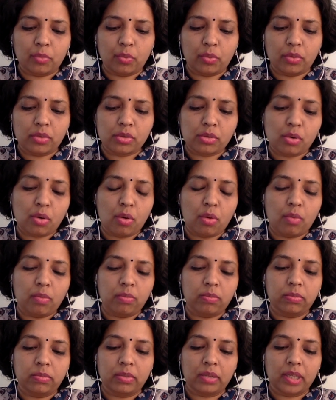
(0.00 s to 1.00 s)
so
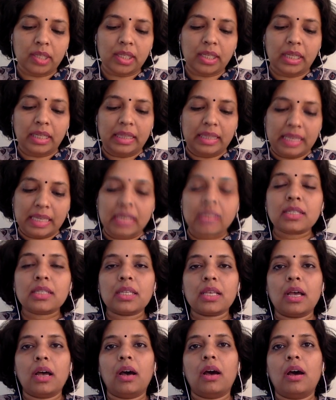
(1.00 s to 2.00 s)
this
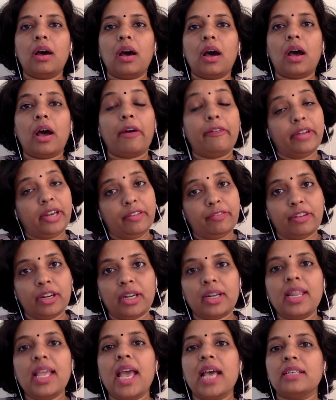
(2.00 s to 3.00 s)

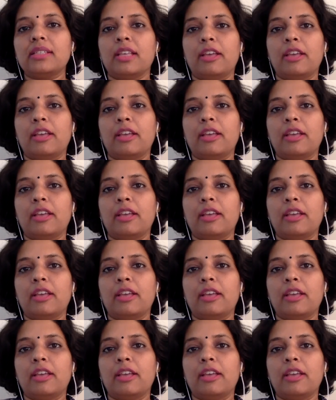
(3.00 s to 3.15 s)
definitely has